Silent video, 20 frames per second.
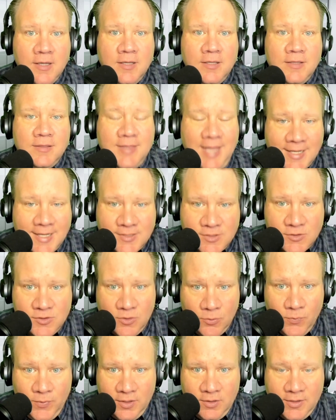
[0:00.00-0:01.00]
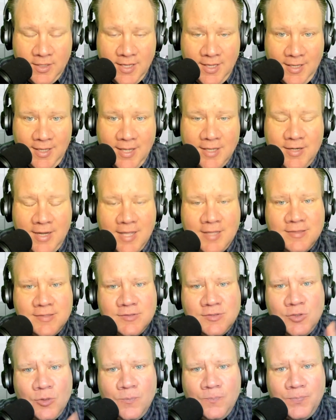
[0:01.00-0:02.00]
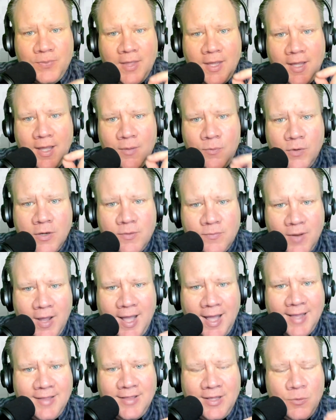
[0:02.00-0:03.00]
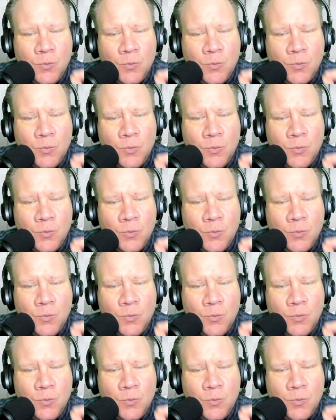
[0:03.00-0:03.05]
That's the real key. And so I want to highlight